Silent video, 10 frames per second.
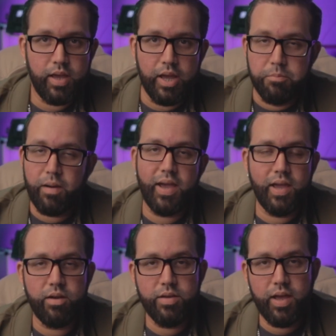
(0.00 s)
In my
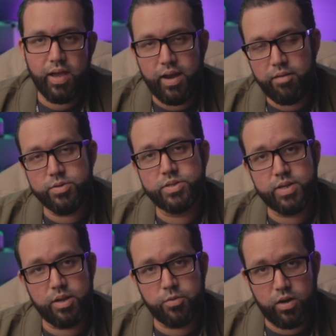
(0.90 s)
area, an average
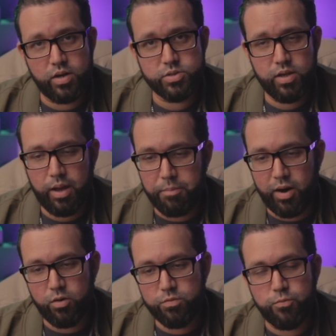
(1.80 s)
setup costs
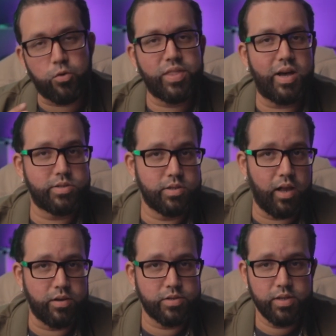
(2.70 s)
about
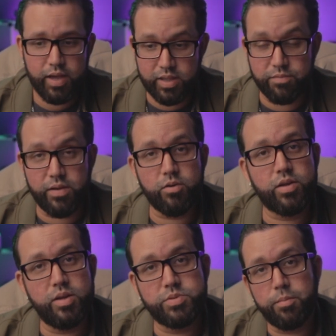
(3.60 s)
$4,000, and the vendor
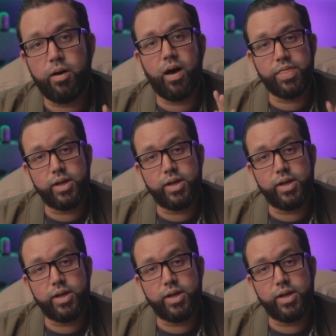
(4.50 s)
keeps about